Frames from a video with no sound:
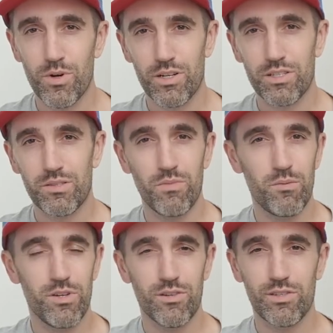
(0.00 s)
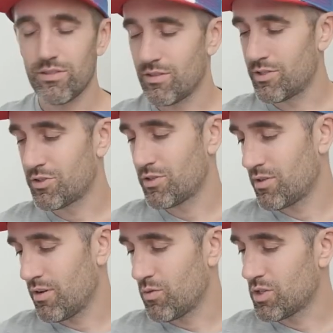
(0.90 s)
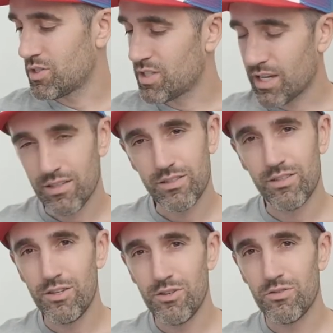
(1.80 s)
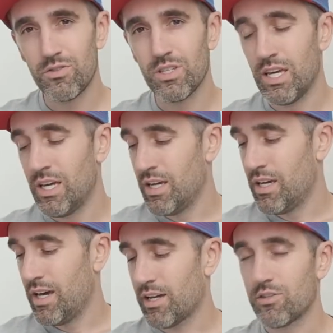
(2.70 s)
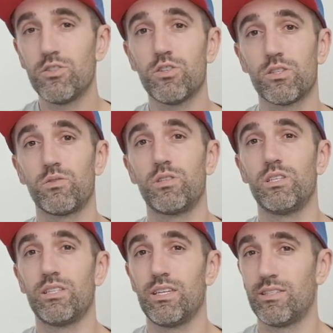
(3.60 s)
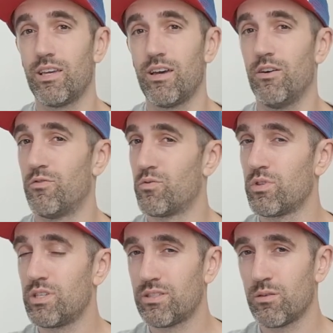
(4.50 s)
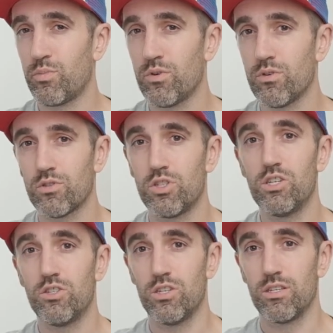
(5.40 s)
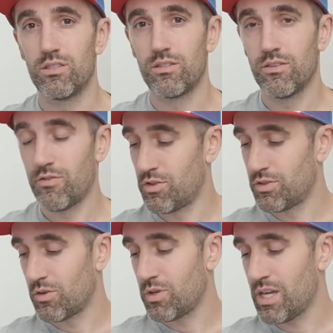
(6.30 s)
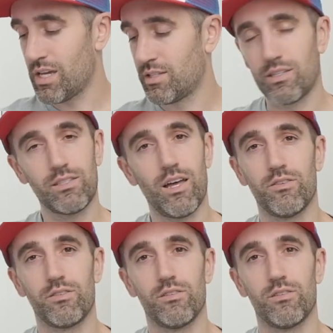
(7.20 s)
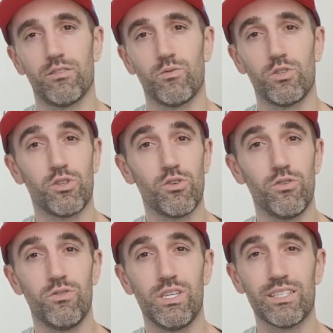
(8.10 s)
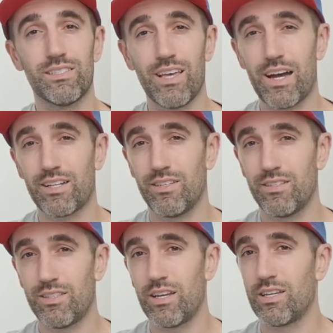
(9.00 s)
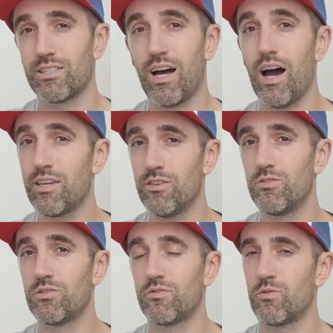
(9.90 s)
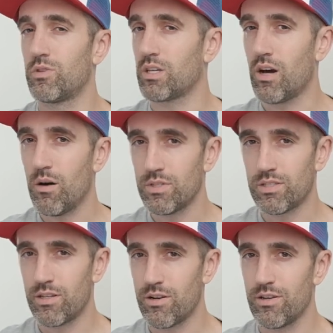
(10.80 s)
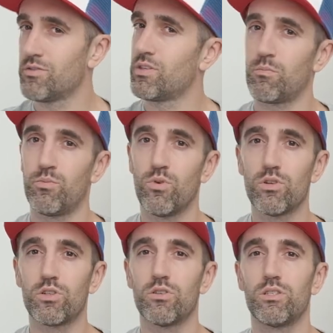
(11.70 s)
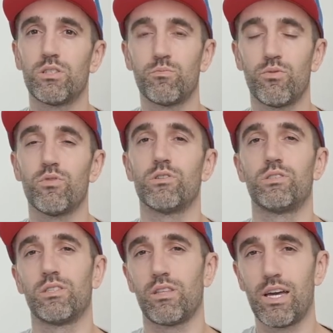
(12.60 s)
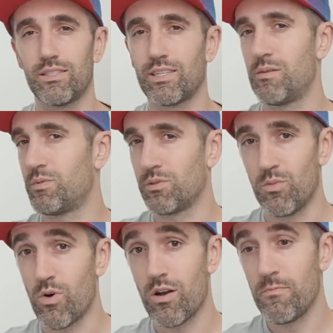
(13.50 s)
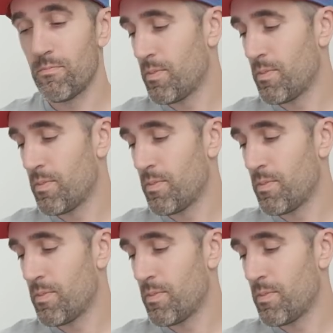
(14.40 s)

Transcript: works, maybe you're still unsure of which settings to use, I actually just released a set of really simple cheat sheets for the Sony a6000, which show you the exact settings I use for really common scenarios like portraits, sports, landscapes, and more.